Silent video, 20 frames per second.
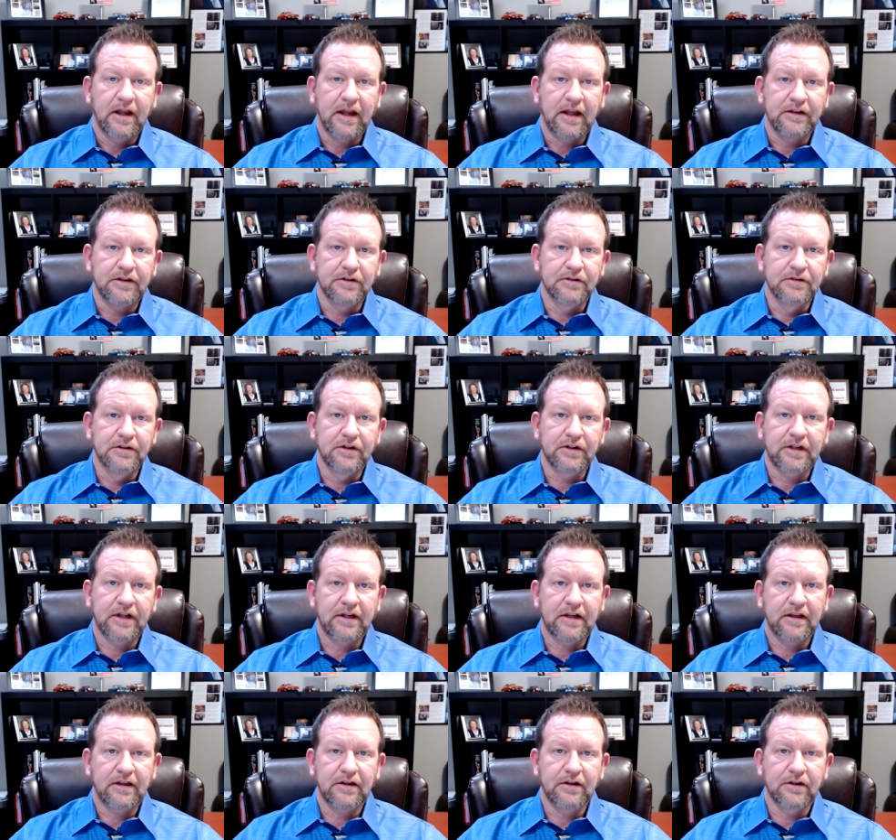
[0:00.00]
and you're looking
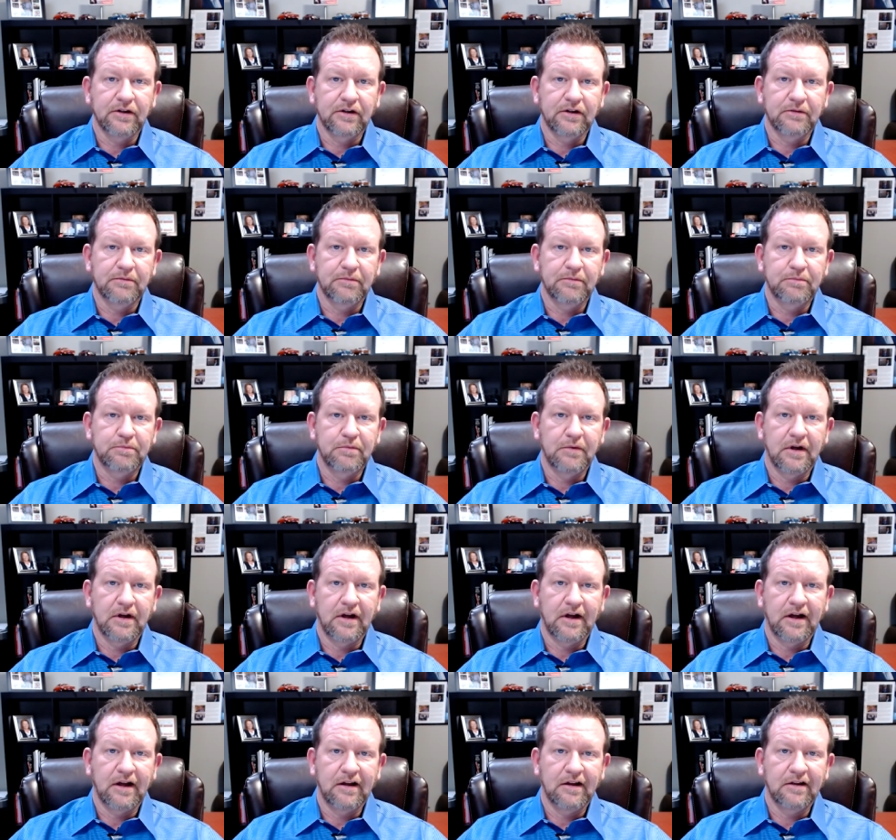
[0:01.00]
at your
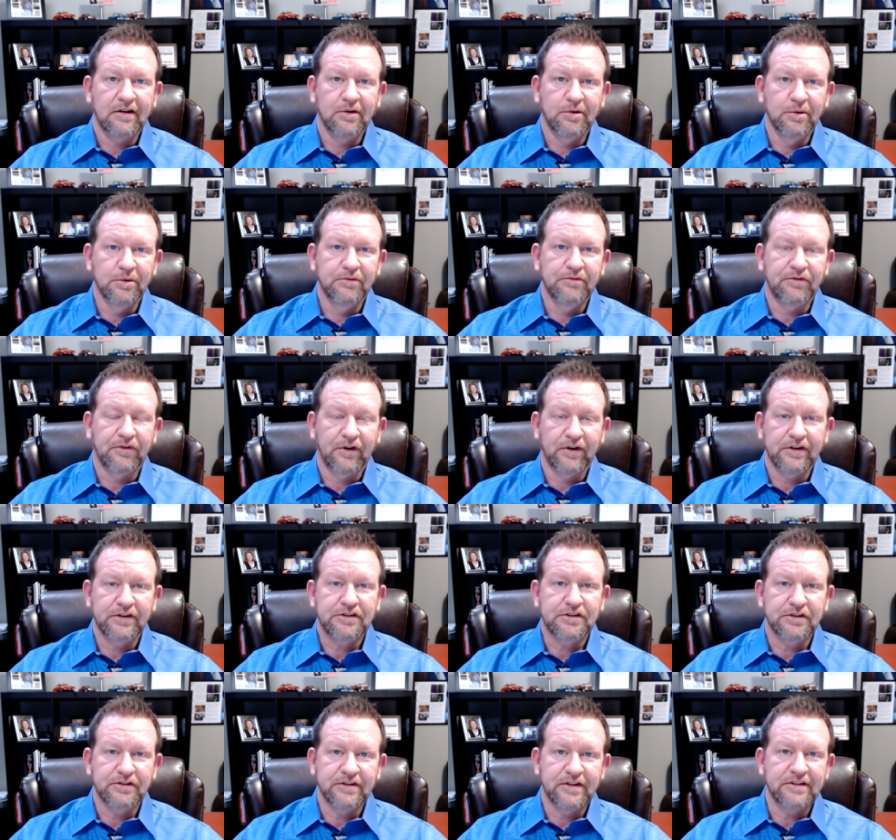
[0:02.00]
uh, old
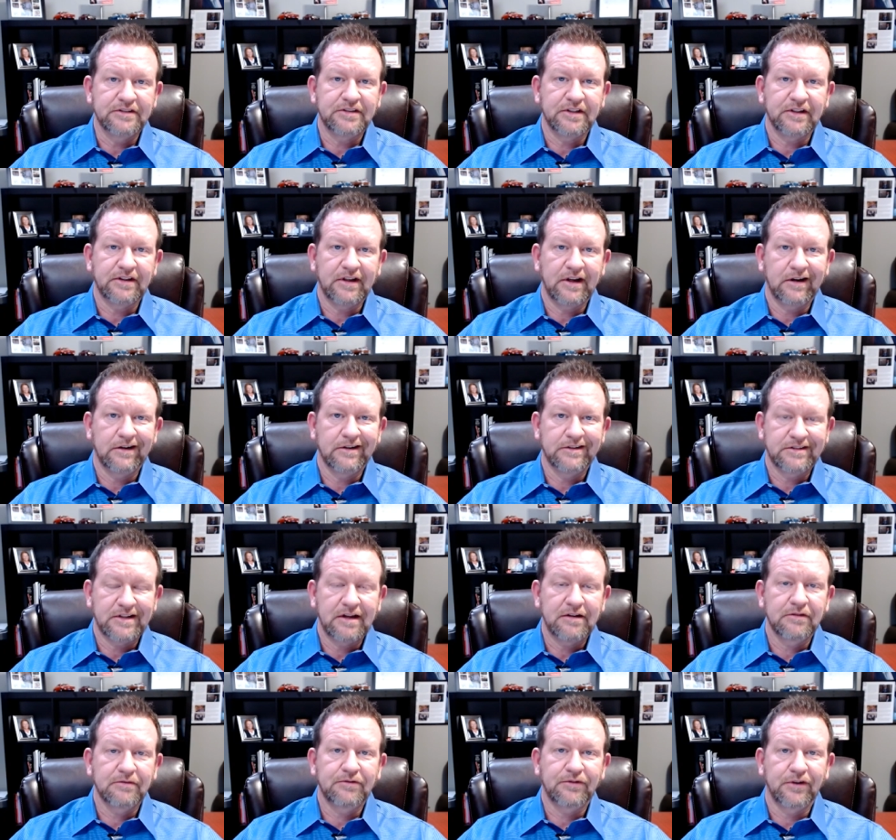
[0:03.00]
furniture that's in there, does
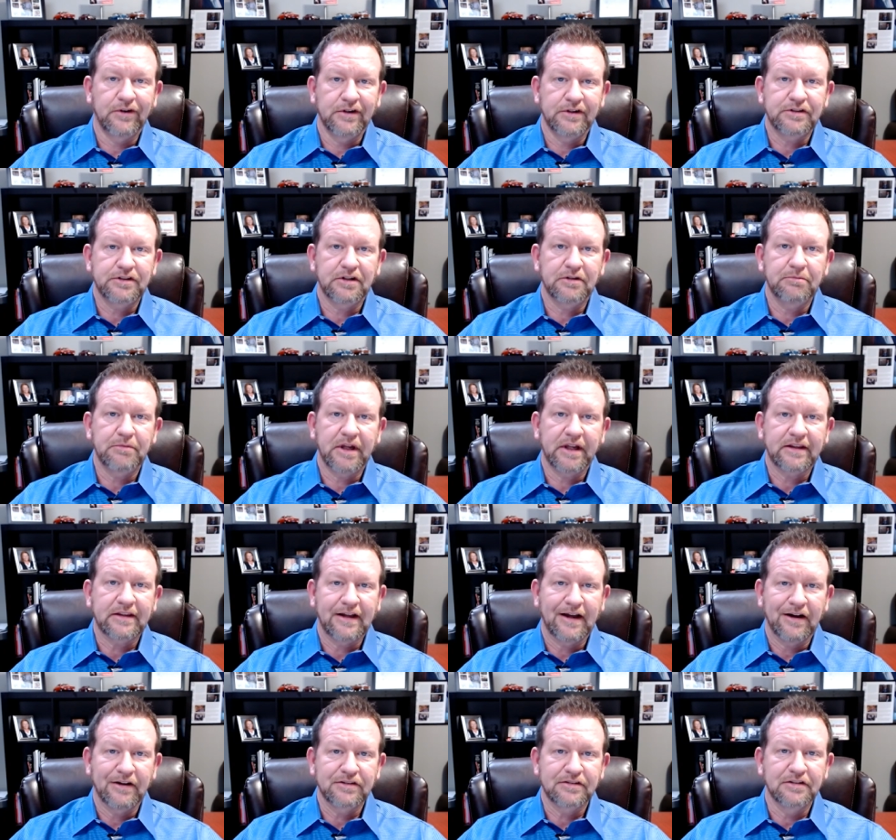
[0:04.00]
that furniture make
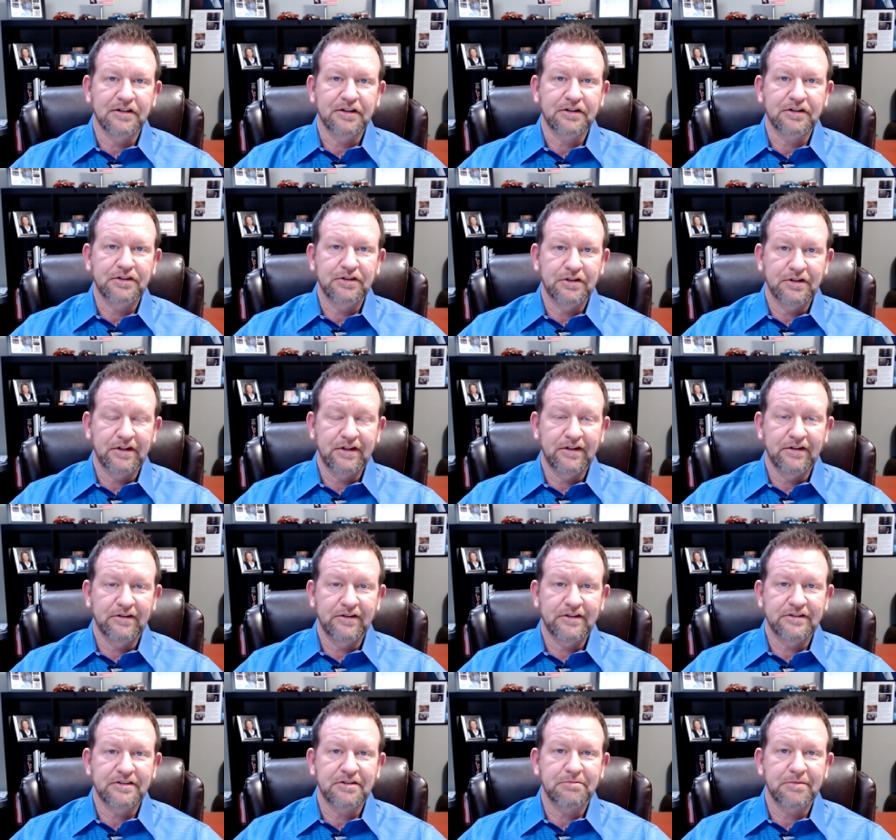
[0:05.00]
the house look good or
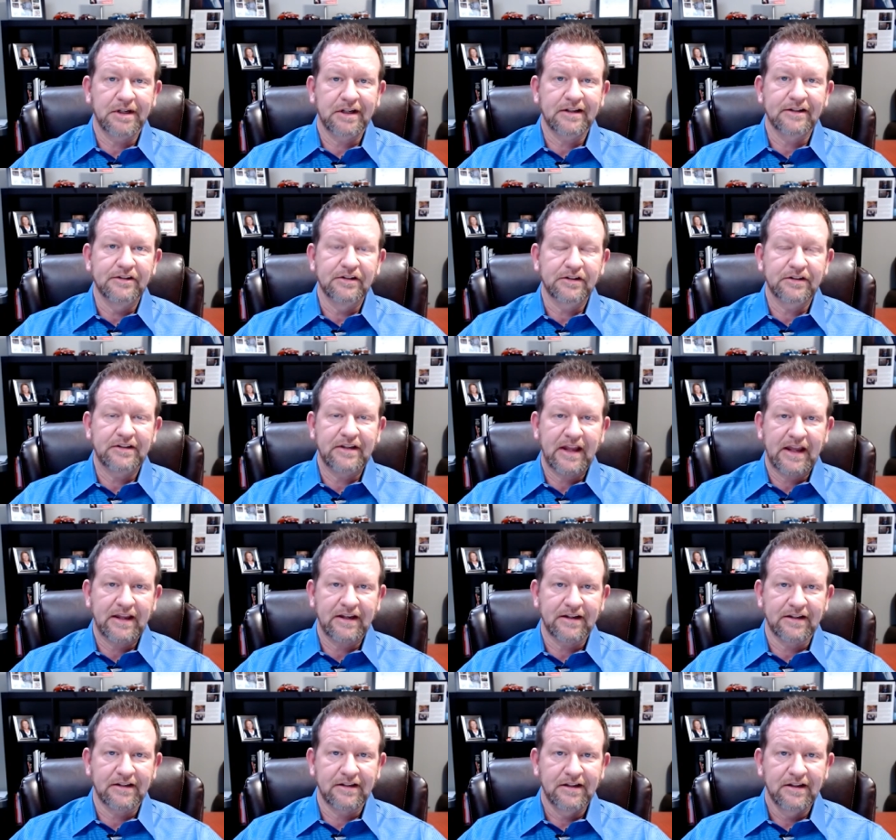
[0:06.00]
does it make it look
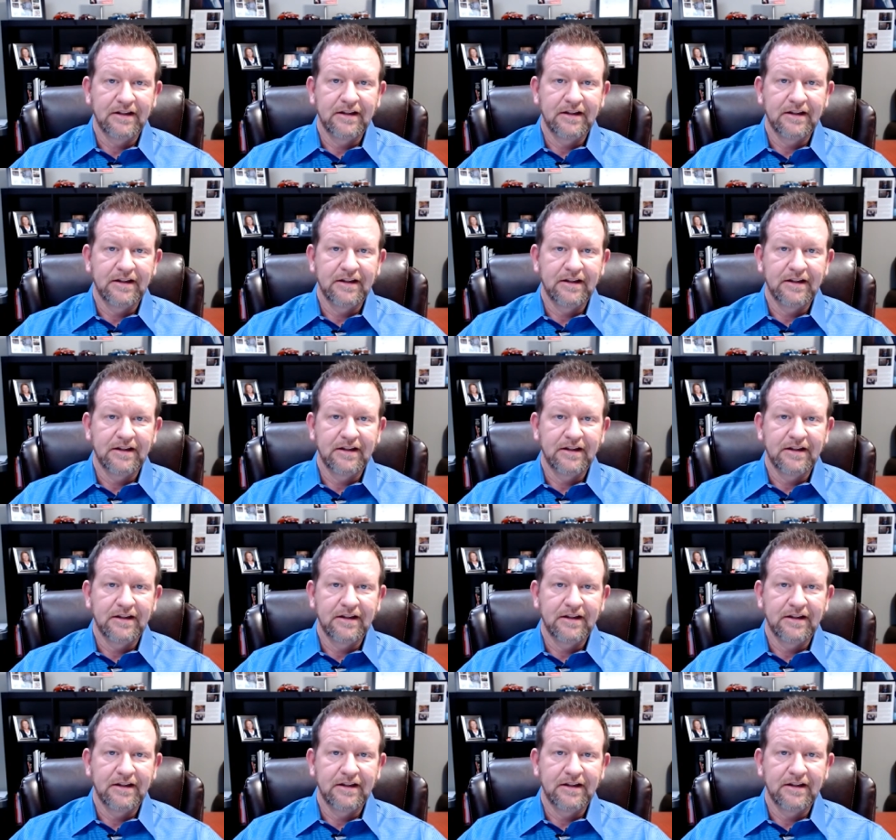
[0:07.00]
dated?